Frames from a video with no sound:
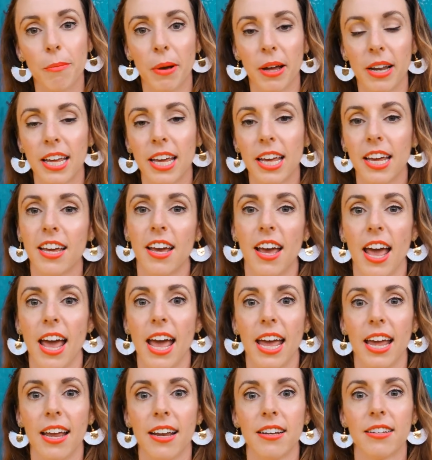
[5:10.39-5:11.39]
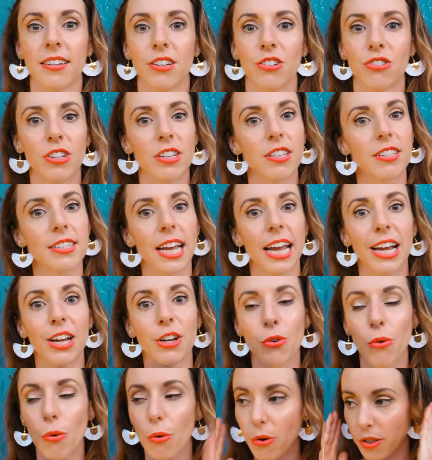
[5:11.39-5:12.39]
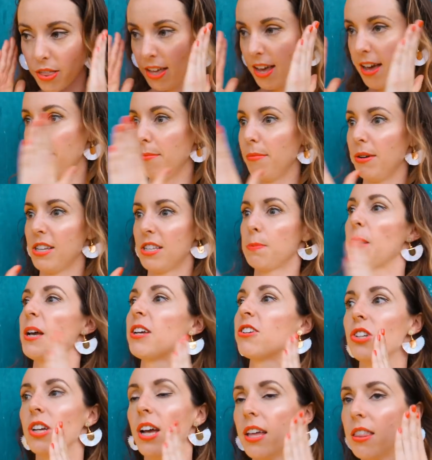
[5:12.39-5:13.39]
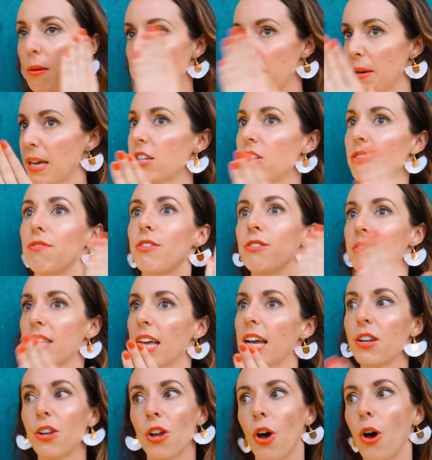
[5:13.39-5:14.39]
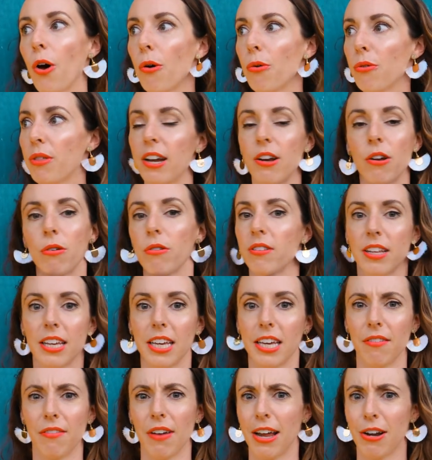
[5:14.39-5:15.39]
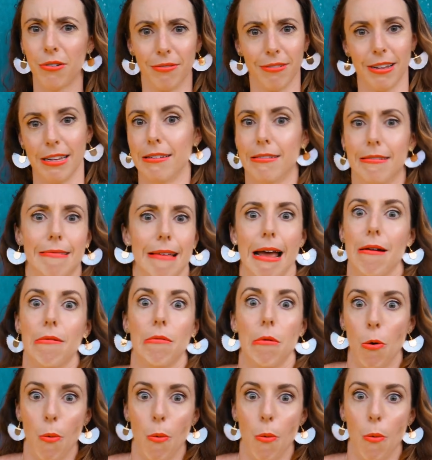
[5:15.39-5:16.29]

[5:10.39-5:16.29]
money, and just ignore them, especially on the beach. If you say no, they don't leave. I don't know